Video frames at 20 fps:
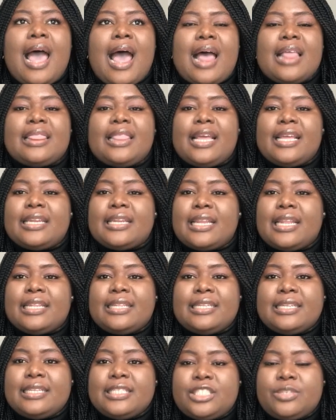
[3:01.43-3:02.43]
and then
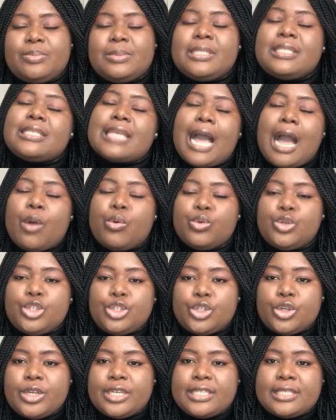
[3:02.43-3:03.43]
the eligibility, I will
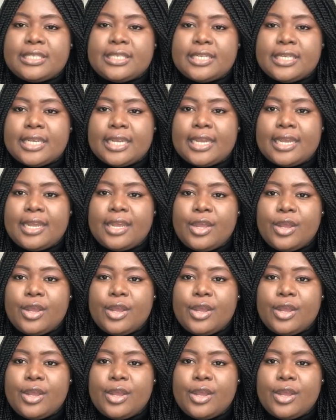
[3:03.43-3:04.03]
show it here